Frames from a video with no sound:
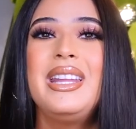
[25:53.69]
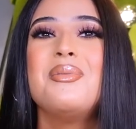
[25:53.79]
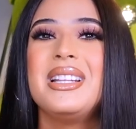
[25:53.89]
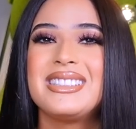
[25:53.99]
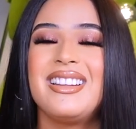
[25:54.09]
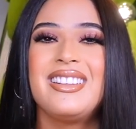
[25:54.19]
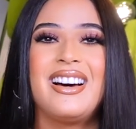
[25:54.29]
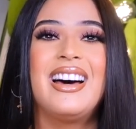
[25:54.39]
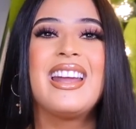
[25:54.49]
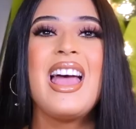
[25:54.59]
really means a
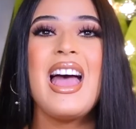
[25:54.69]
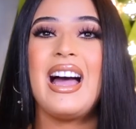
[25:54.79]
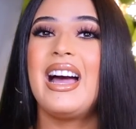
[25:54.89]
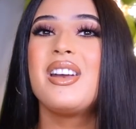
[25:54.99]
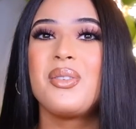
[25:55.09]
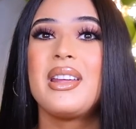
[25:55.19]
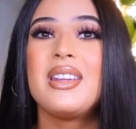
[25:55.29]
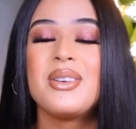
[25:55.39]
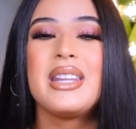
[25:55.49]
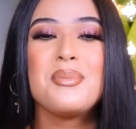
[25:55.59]
lot. I had
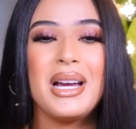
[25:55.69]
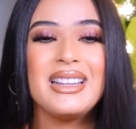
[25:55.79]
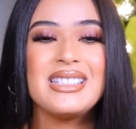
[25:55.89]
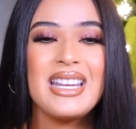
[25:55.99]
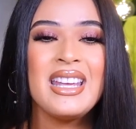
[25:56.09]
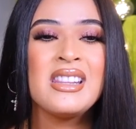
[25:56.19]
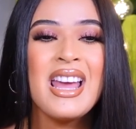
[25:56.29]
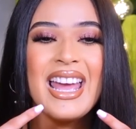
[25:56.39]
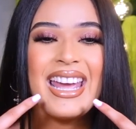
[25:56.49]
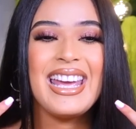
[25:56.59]
really, really bad teeth,
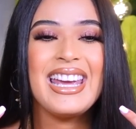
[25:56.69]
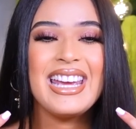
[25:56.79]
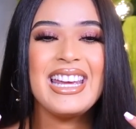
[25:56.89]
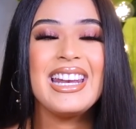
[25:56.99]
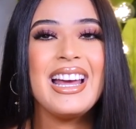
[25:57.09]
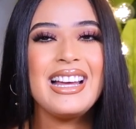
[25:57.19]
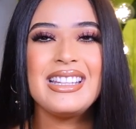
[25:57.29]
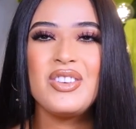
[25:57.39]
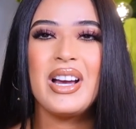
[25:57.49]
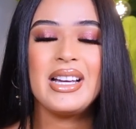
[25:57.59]
and
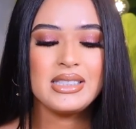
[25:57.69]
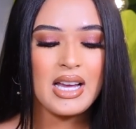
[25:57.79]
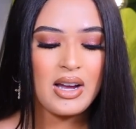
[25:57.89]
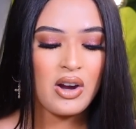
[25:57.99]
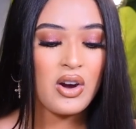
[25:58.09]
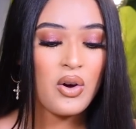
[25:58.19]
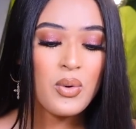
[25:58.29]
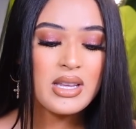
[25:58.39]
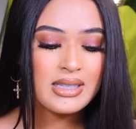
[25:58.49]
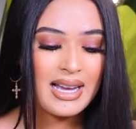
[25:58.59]
you guys are
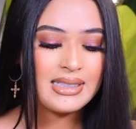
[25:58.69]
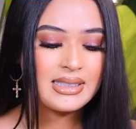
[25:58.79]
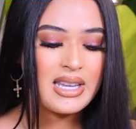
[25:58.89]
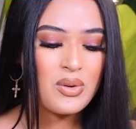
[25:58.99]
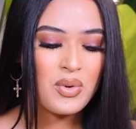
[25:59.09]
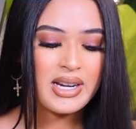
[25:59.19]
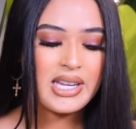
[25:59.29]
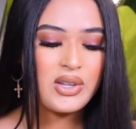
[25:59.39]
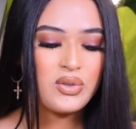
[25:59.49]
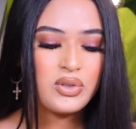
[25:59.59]
always asking what I
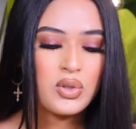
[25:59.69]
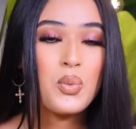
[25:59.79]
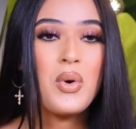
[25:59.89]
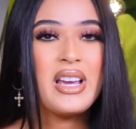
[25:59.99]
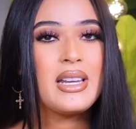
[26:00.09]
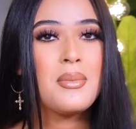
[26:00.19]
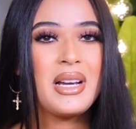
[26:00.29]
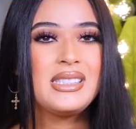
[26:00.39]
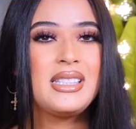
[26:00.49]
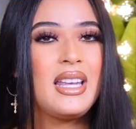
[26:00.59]
use to whiten
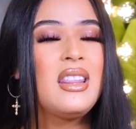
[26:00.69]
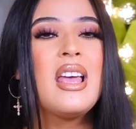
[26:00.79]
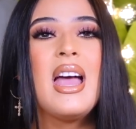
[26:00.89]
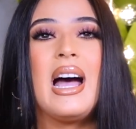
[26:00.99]
my teeth.